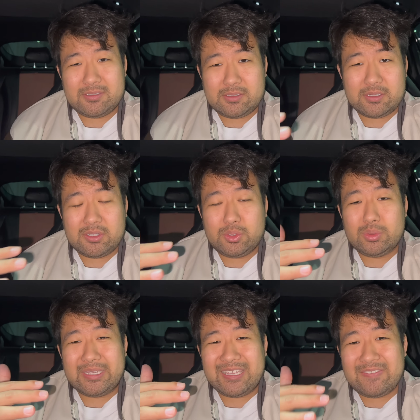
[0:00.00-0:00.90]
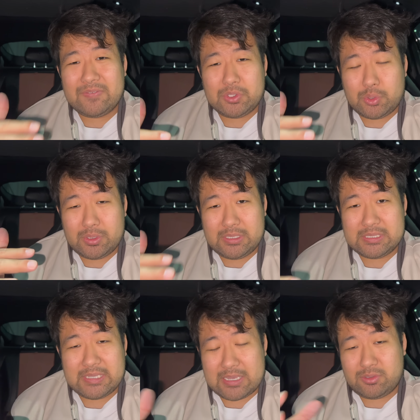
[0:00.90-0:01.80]
They're going to do like inventory
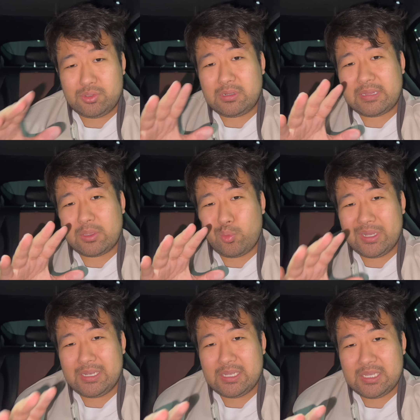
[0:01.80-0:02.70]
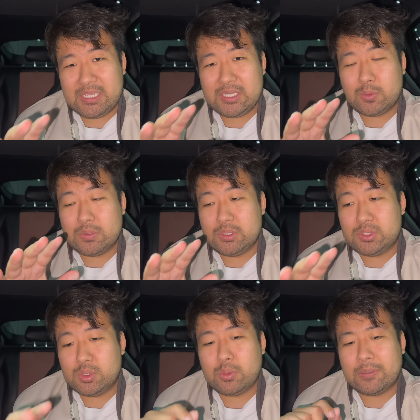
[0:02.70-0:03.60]
discounts, sort of like what N I O is
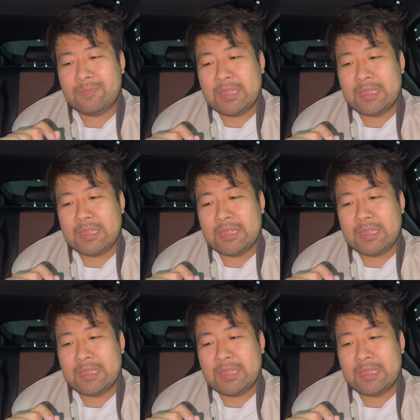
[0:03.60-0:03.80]
doing.